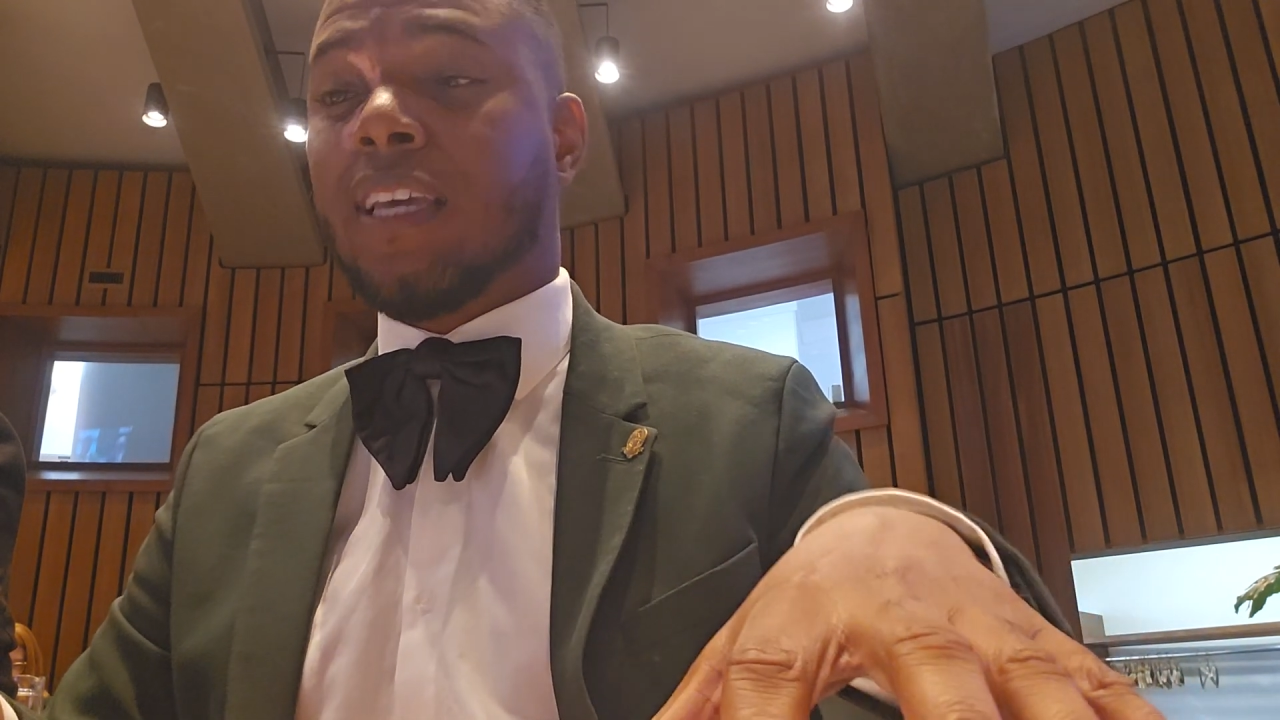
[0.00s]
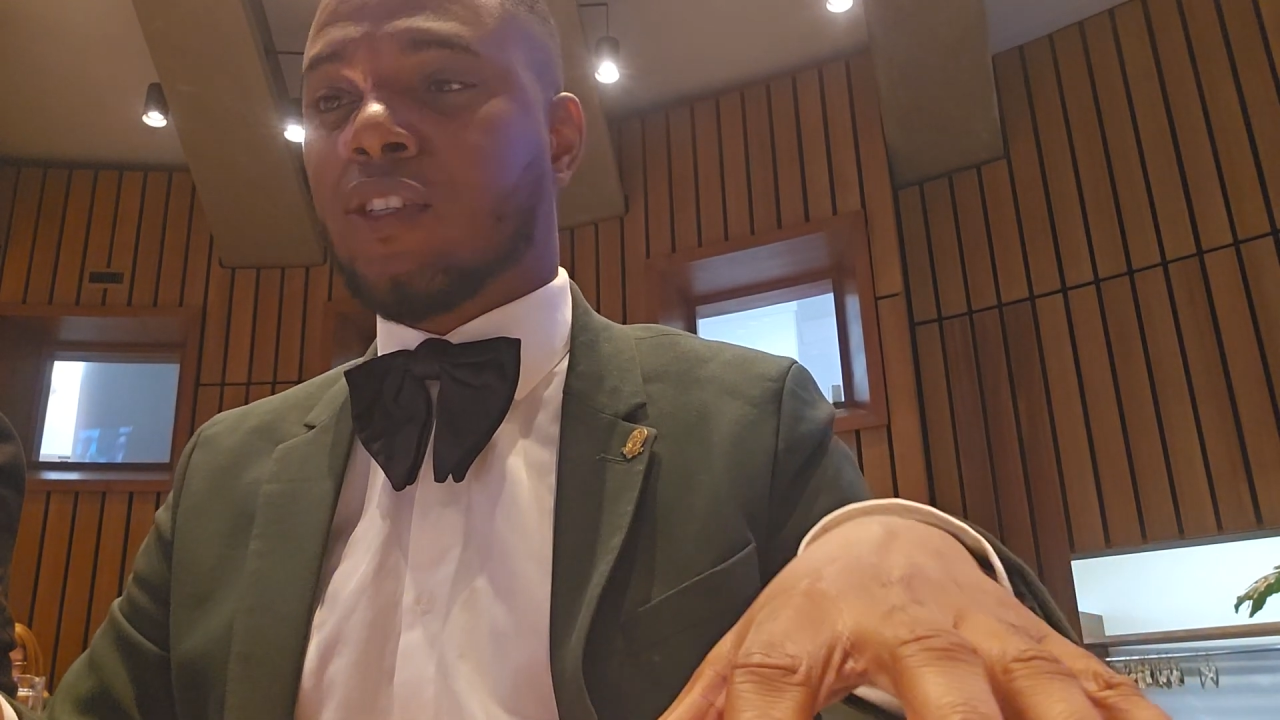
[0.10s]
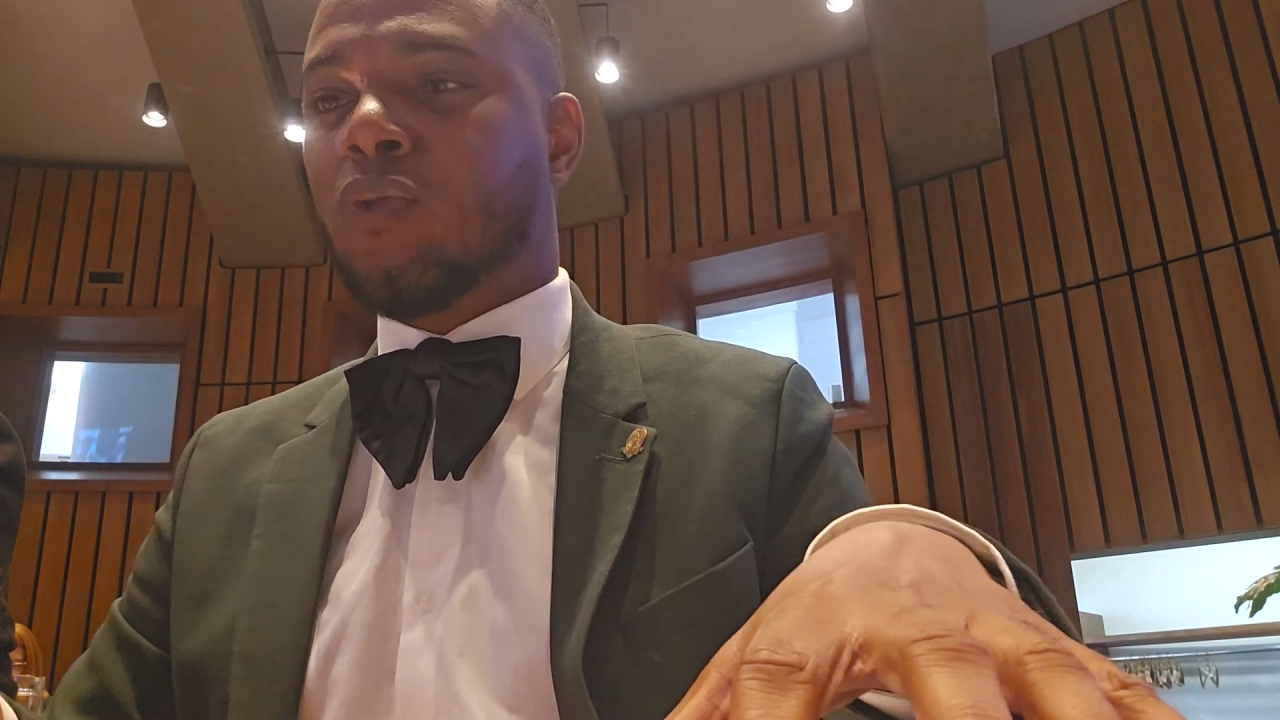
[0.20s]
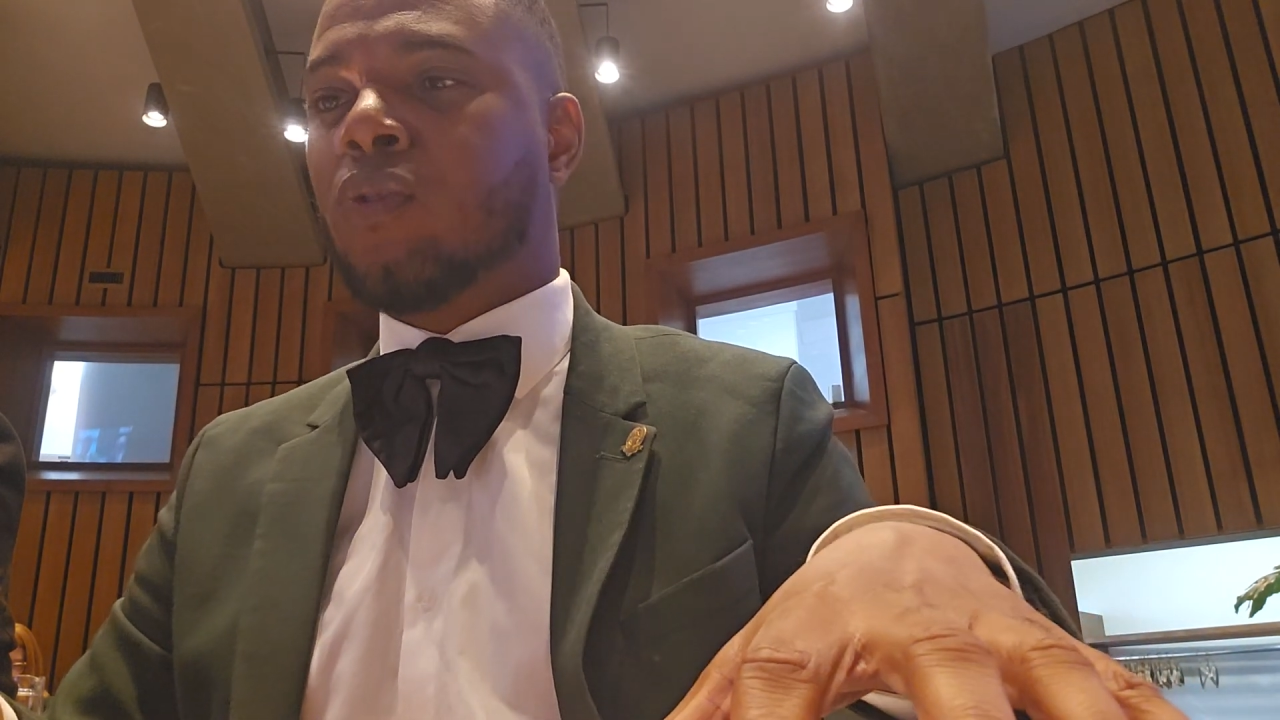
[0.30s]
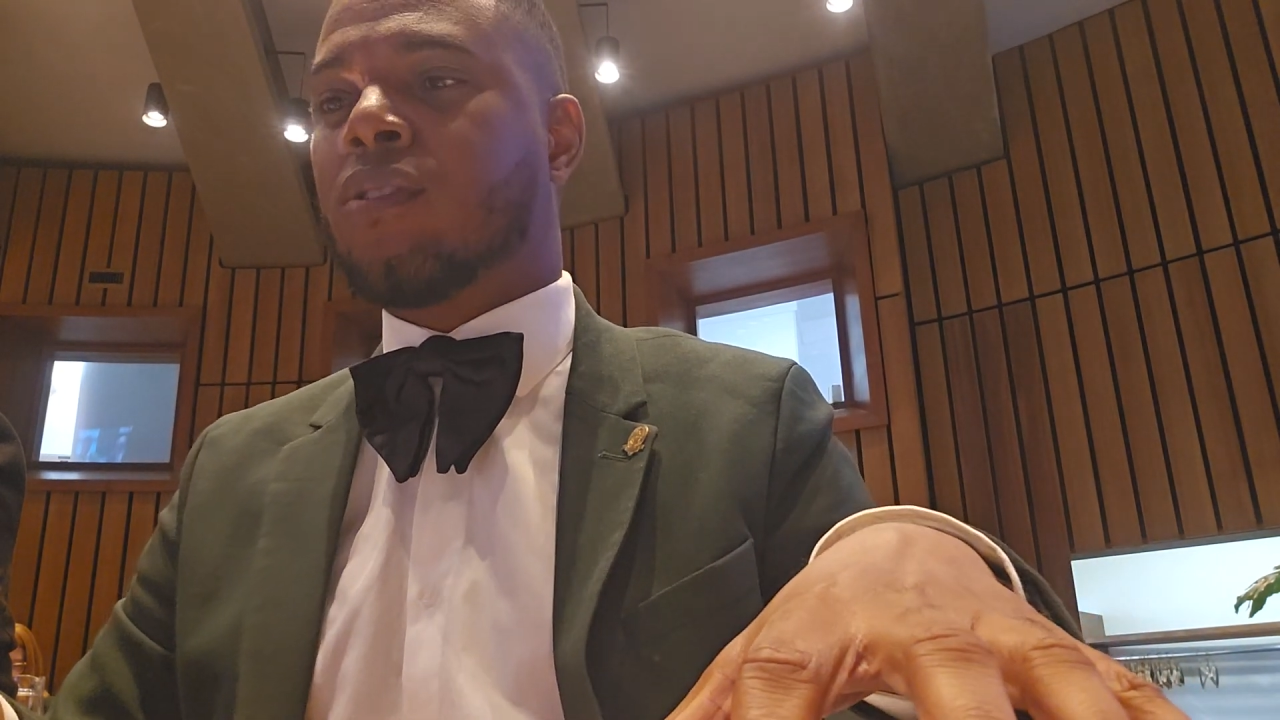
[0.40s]

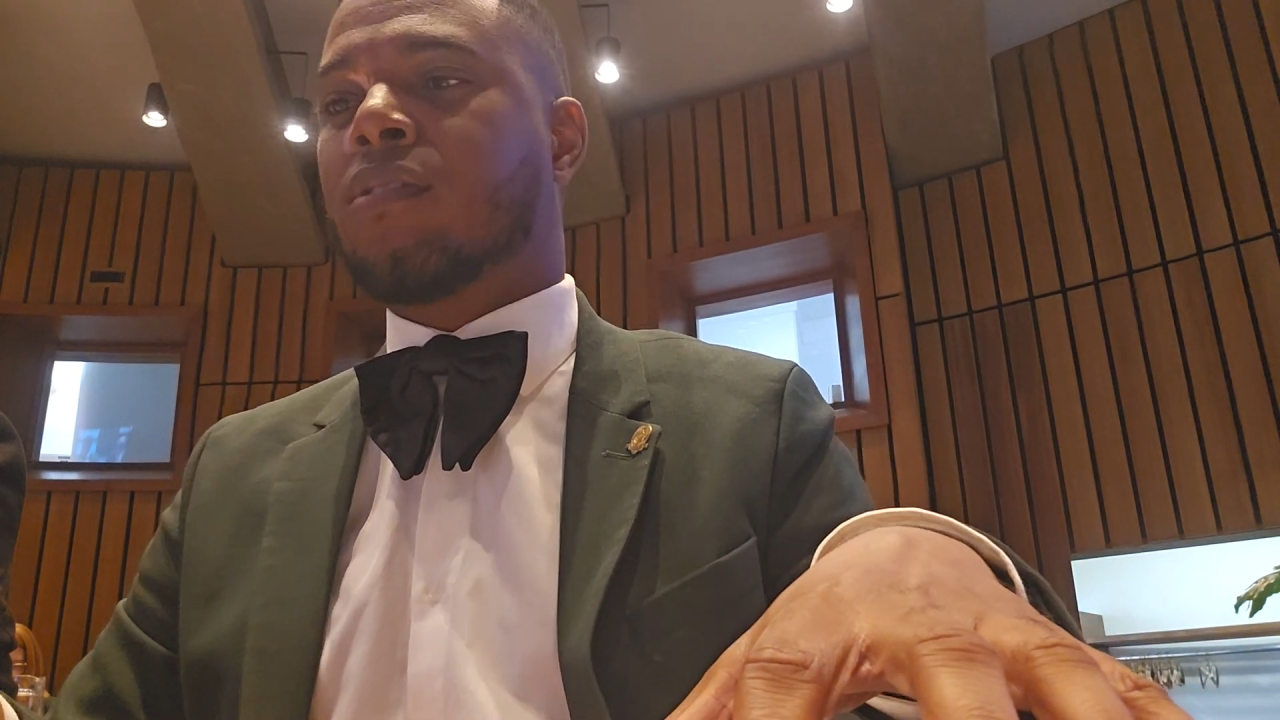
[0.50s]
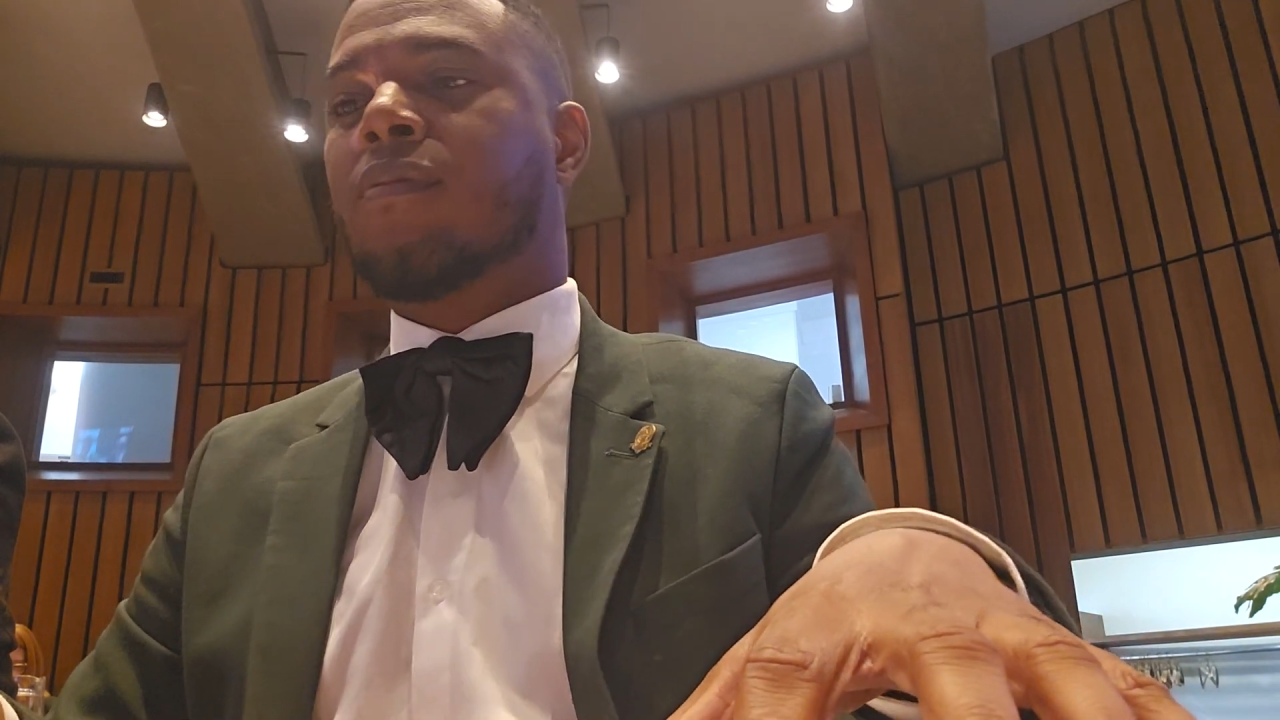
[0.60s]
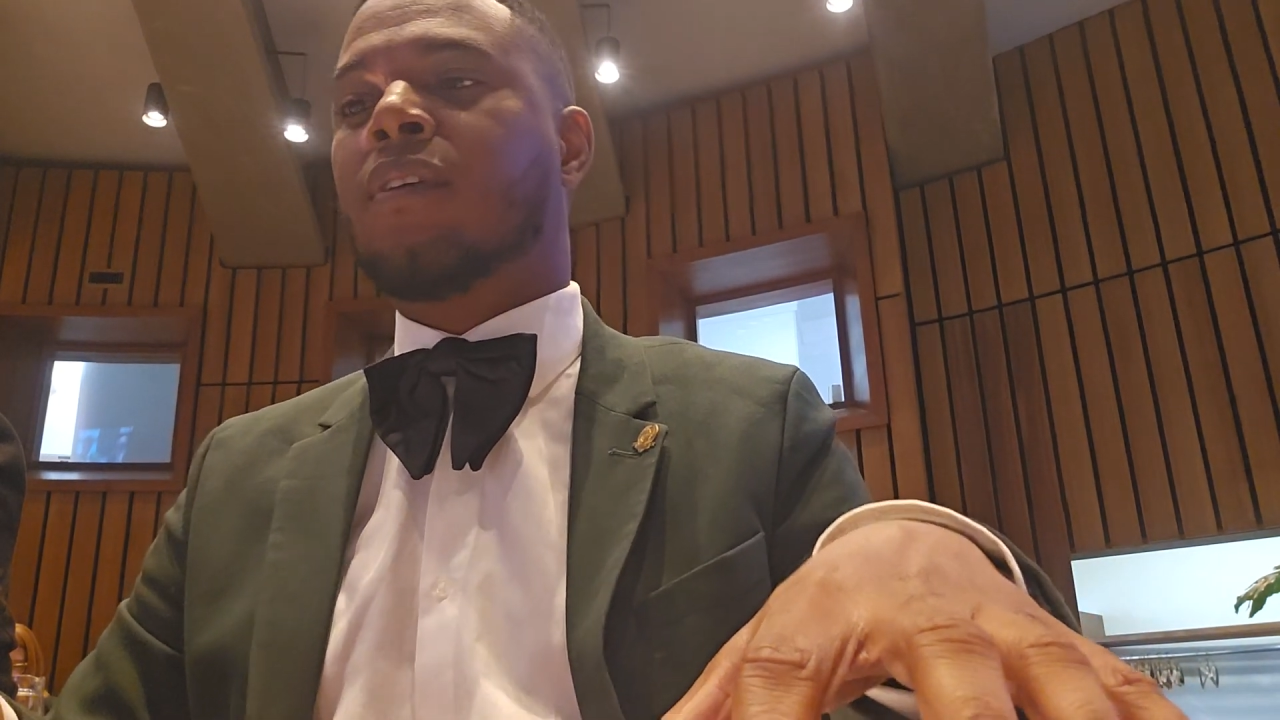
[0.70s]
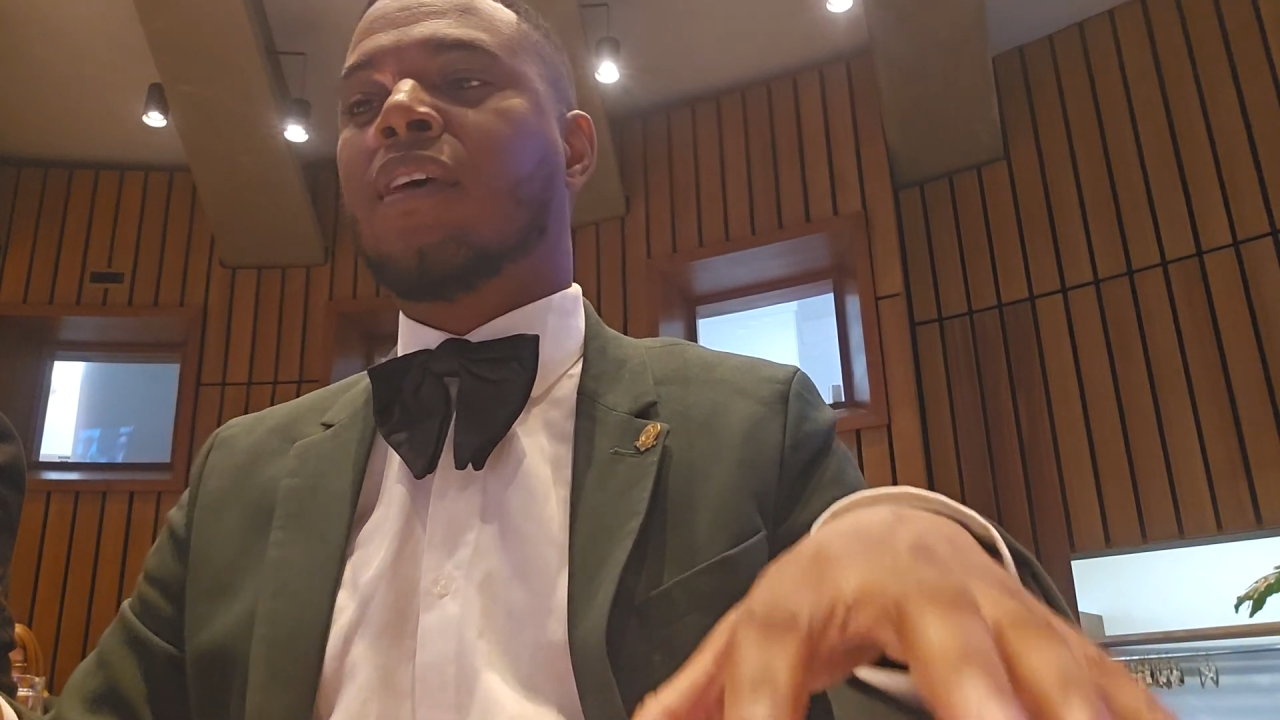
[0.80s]
issues,